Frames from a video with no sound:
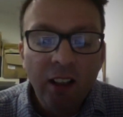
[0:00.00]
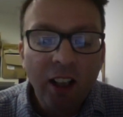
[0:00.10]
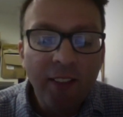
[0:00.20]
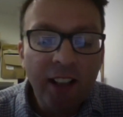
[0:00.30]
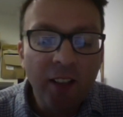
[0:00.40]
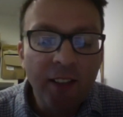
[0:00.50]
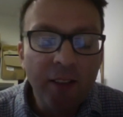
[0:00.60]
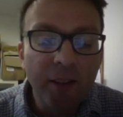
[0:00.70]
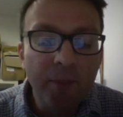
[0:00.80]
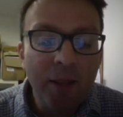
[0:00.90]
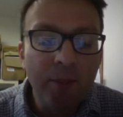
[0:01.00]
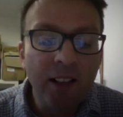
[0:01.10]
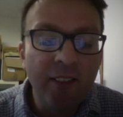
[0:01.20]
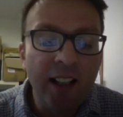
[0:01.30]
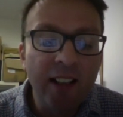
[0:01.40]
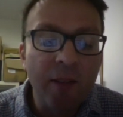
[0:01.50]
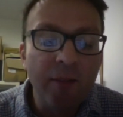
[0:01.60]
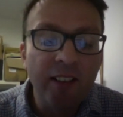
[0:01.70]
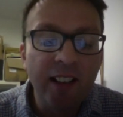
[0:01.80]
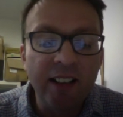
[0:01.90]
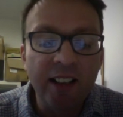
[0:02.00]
I think I think for the people in their seventies,